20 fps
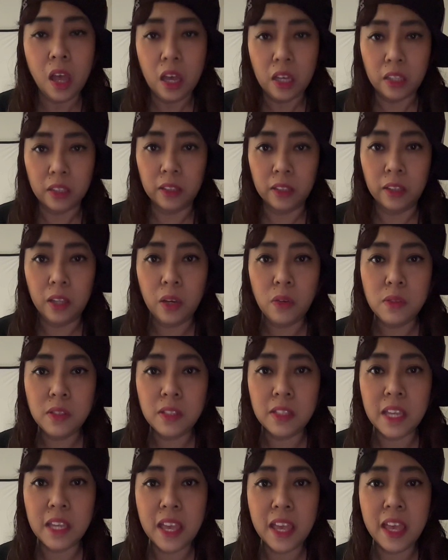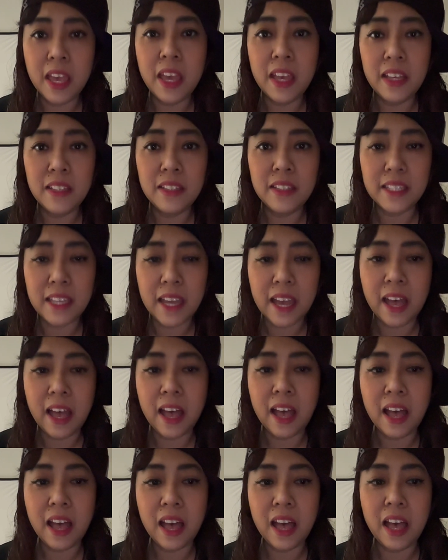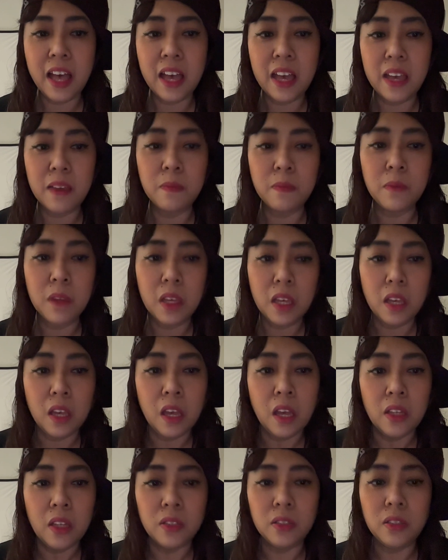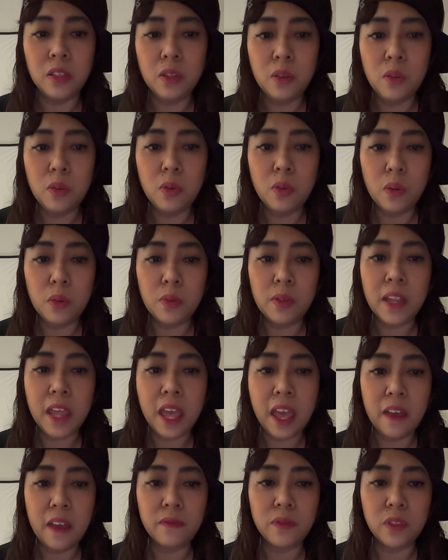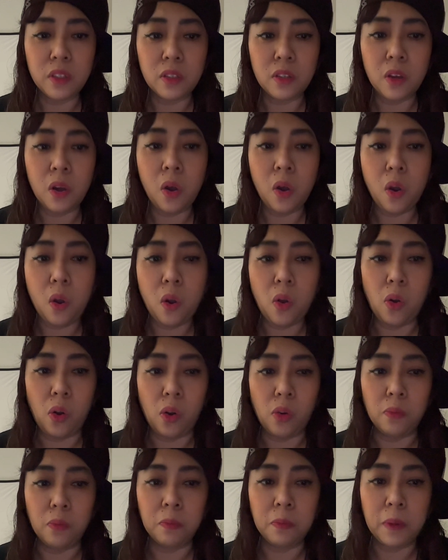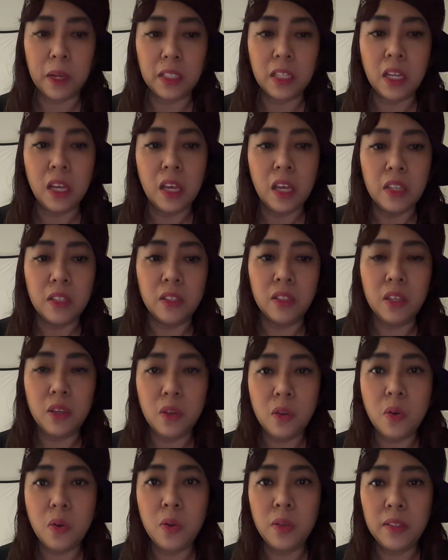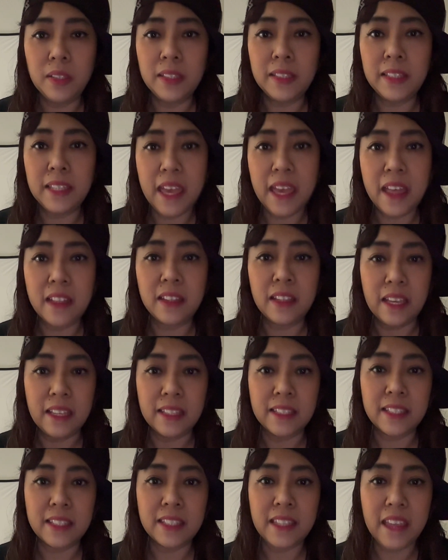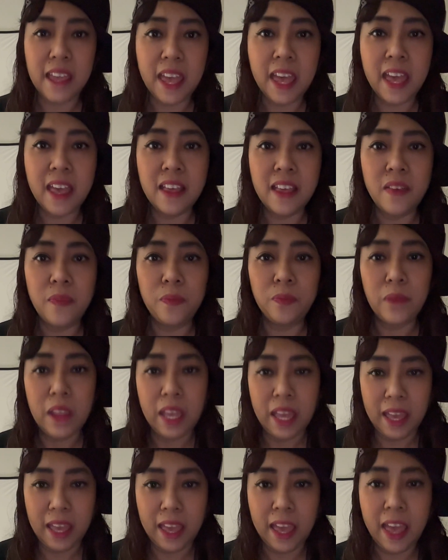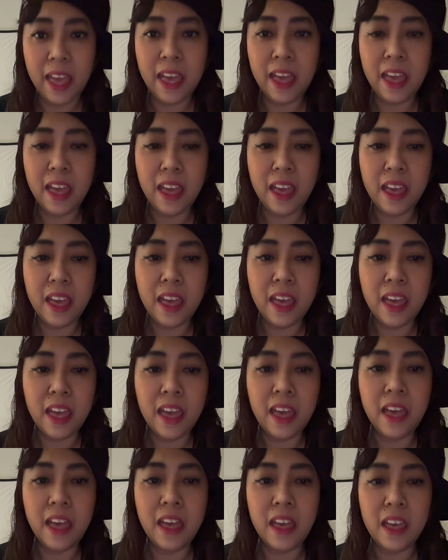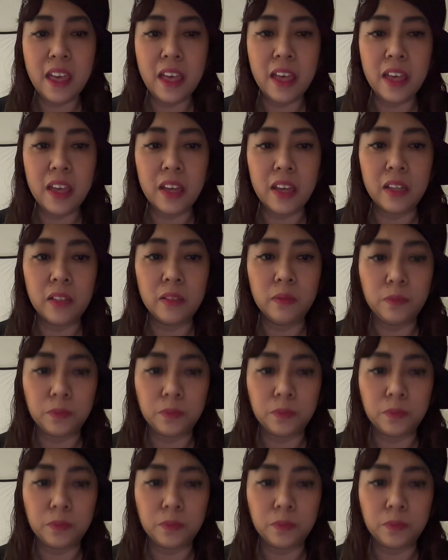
Closing time. You don't have to go home, but you can't stay here.